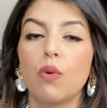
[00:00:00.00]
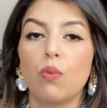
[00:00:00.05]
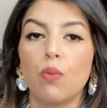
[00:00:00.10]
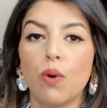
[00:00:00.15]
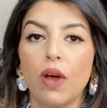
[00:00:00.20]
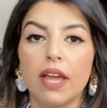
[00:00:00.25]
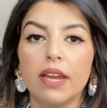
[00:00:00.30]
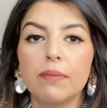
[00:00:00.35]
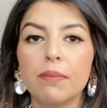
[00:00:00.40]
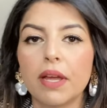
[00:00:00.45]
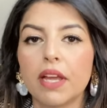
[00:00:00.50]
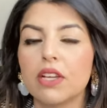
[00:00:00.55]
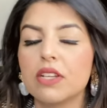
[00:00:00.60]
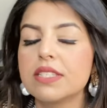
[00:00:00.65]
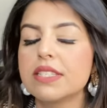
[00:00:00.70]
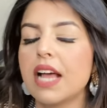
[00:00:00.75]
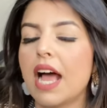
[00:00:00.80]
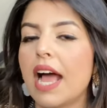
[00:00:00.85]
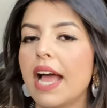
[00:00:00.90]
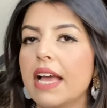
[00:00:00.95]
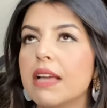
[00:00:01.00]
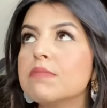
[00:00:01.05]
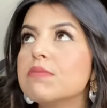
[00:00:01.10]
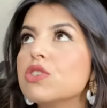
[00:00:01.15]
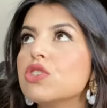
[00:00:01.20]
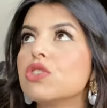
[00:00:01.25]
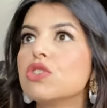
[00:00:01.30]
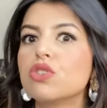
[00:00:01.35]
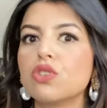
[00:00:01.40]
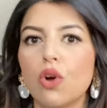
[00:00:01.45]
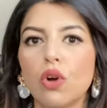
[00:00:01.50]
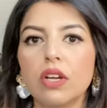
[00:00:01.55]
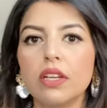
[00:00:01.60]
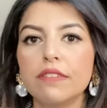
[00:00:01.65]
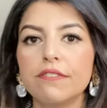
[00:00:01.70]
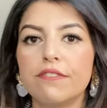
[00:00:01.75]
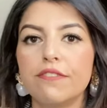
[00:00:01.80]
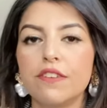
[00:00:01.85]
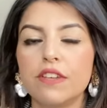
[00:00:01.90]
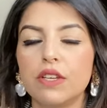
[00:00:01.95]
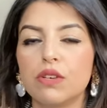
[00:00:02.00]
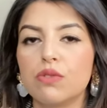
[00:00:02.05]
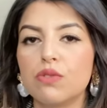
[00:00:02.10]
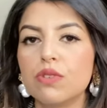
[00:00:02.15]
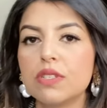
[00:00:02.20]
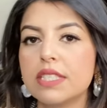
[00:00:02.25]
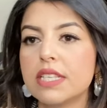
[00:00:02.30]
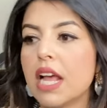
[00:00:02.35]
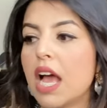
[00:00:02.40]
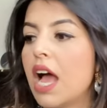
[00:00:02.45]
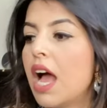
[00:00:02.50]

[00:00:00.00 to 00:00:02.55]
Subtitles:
one because I am so confused.